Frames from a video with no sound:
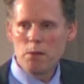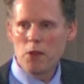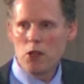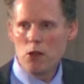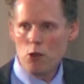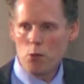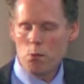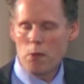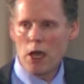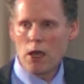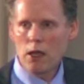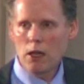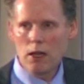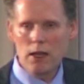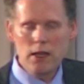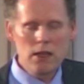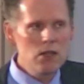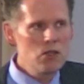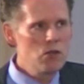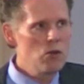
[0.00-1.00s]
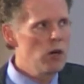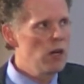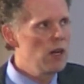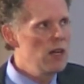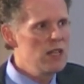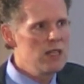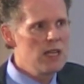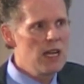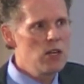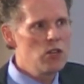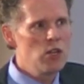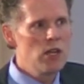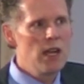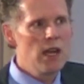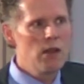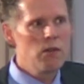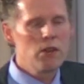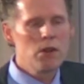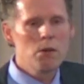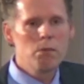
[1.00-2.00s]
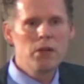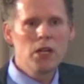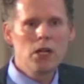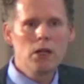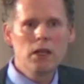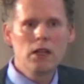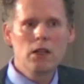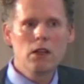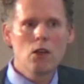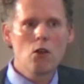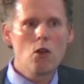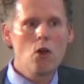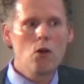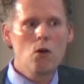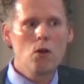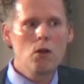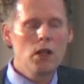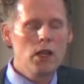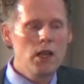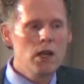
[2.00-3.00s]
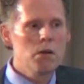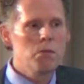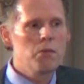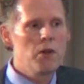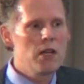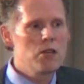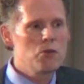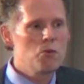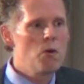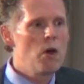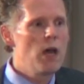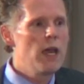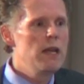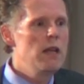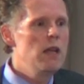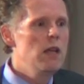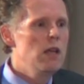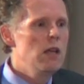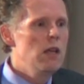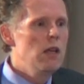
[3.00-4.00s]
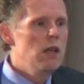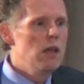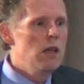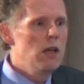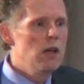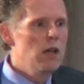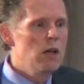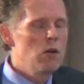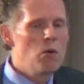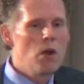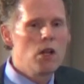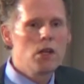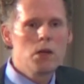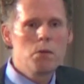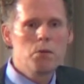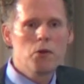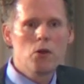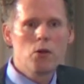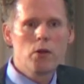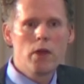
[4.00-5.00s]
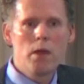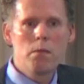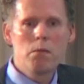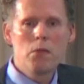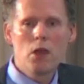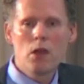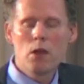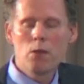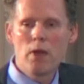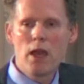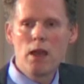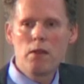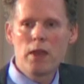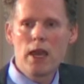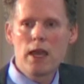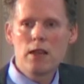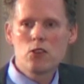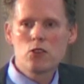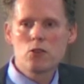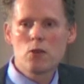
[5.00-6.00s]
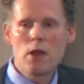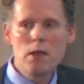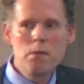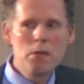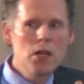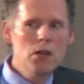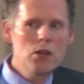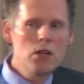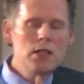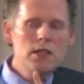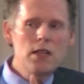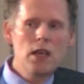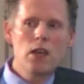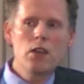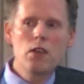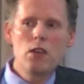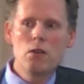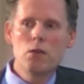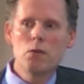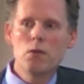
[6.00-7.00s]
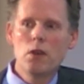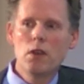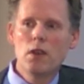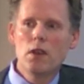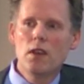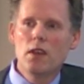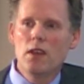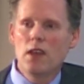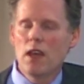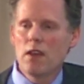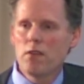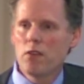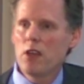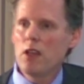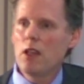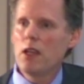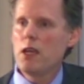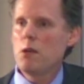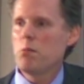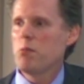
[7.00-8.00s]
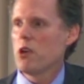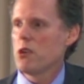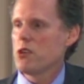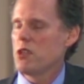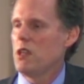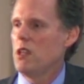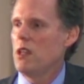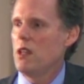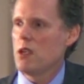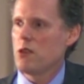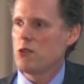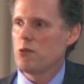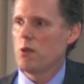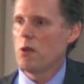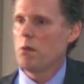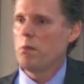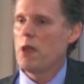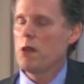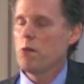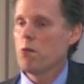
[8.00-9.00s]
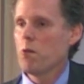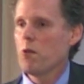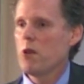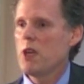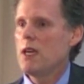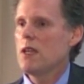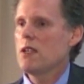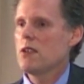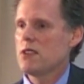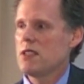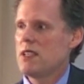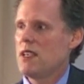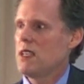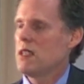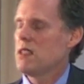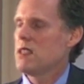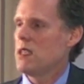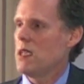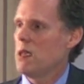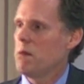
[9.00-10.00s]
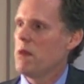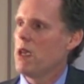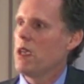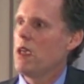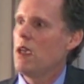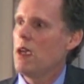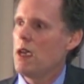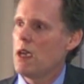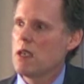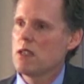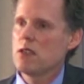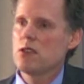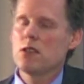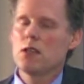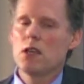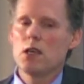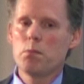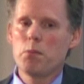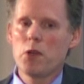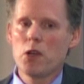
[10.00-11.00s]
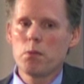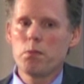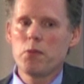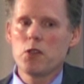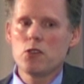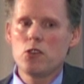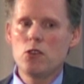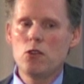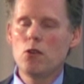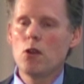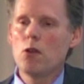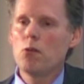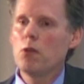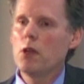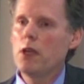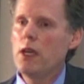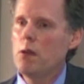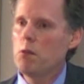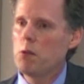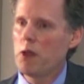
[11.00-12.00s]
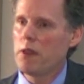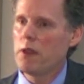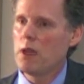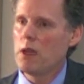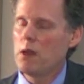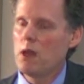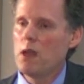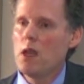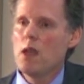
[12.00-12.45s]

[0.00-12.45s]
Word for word: the new model at this organization. Now they're building their whole enterprise-wide quality program around that. So I'm here to tell you, every lean person in this room, that real Six Sigma has a purpose. You don't lead with it,